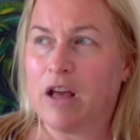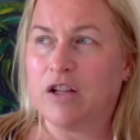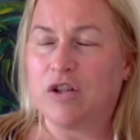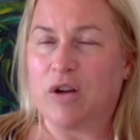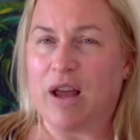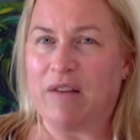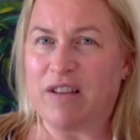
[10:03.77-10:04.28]

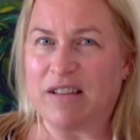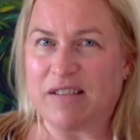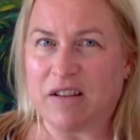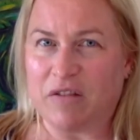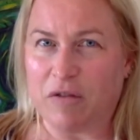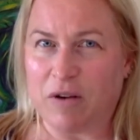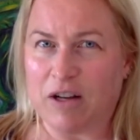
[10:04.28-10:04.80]
So you have this
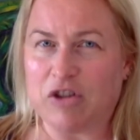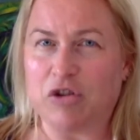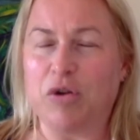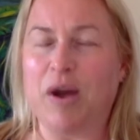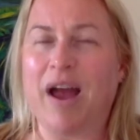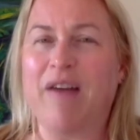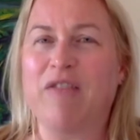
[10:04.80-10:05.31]

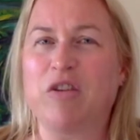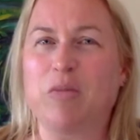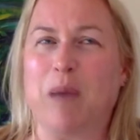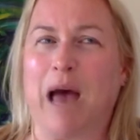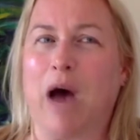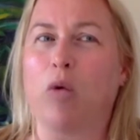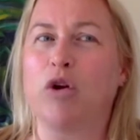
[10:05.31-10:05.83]
differential, you have this
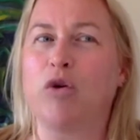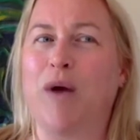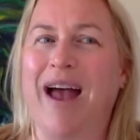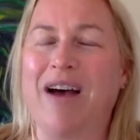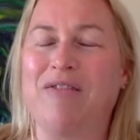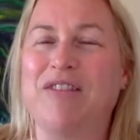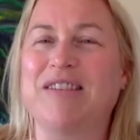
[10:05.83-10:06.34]
power, you
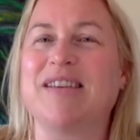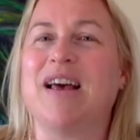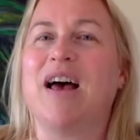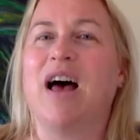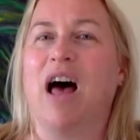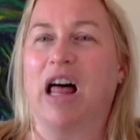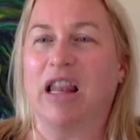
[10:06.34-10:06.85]
have this
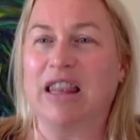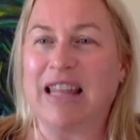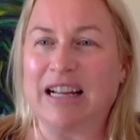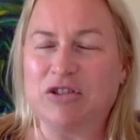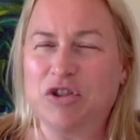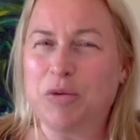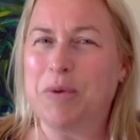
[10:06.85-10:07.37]

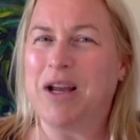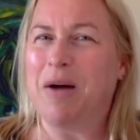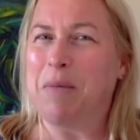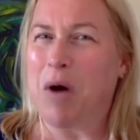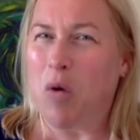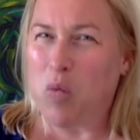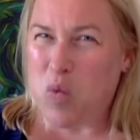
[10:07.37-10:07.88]
you
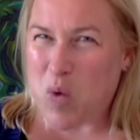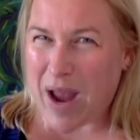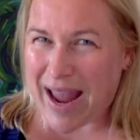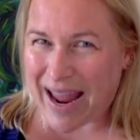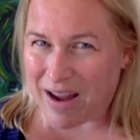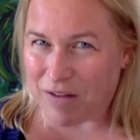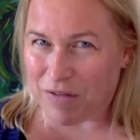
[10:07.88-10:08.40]
become a
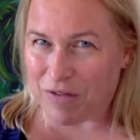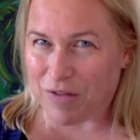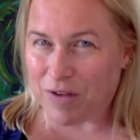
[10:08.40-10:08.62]
wave.